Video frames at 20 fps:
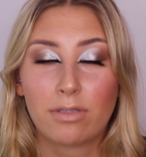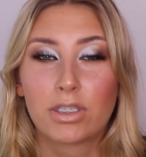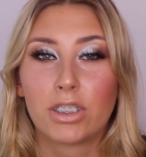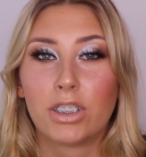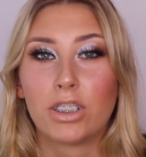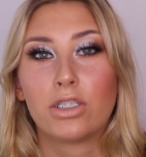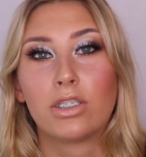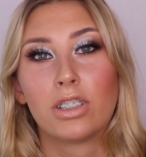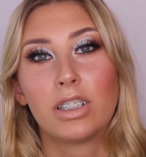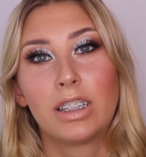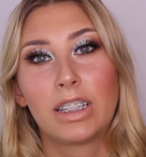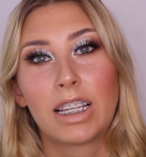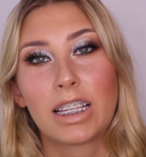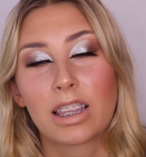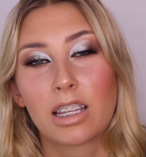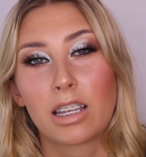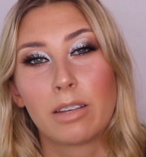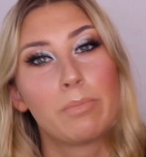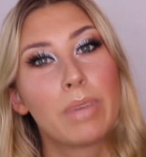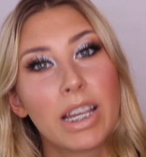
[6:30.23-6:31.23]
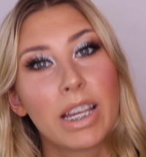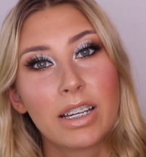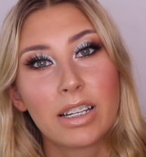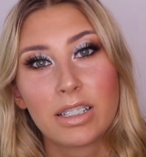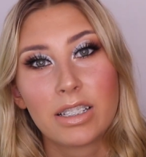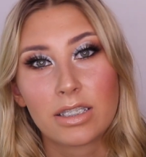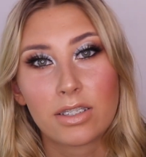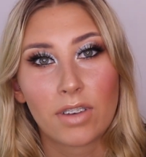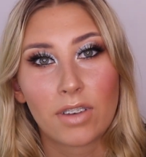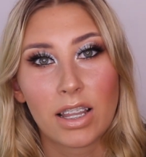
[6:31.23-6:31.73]
So you shouldn't let the
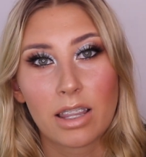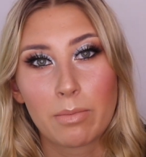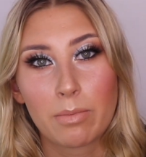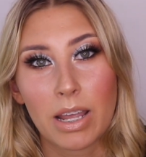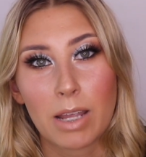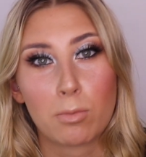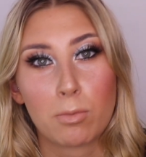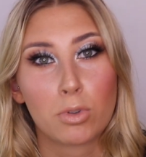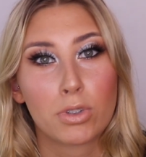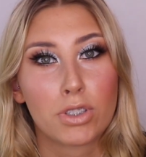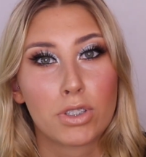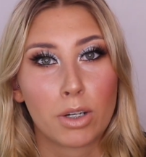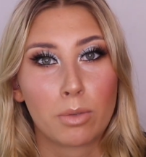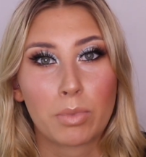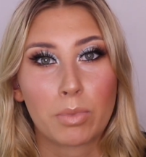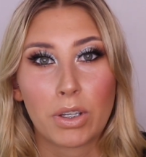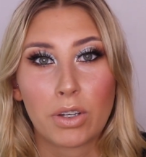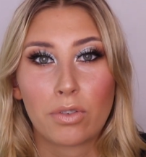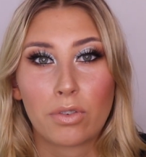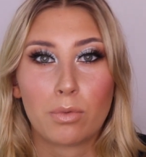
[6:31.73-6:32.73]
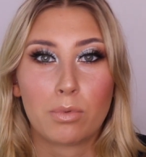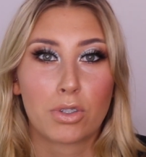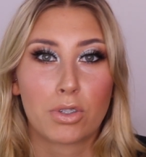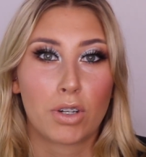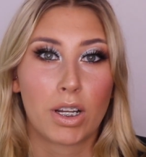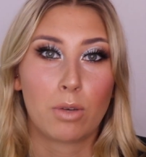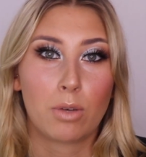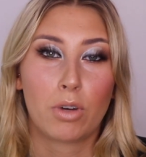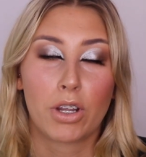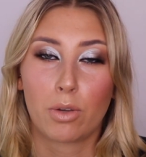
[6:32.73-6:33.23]
opinions of other people stop you from
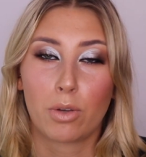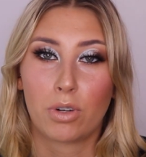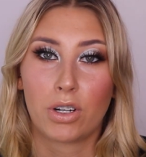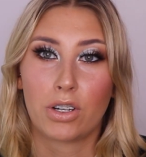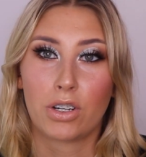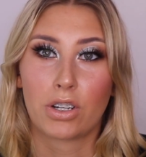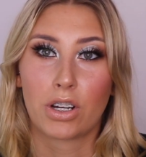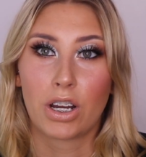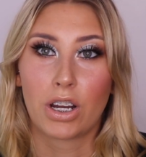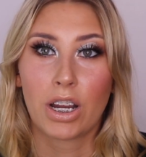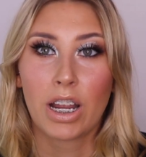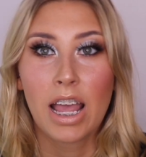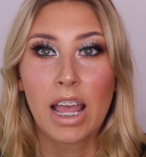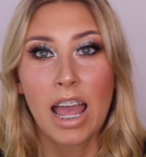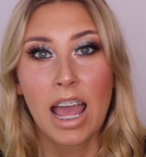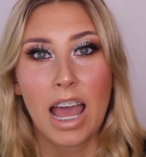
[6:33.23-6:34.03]
doing what you want to do.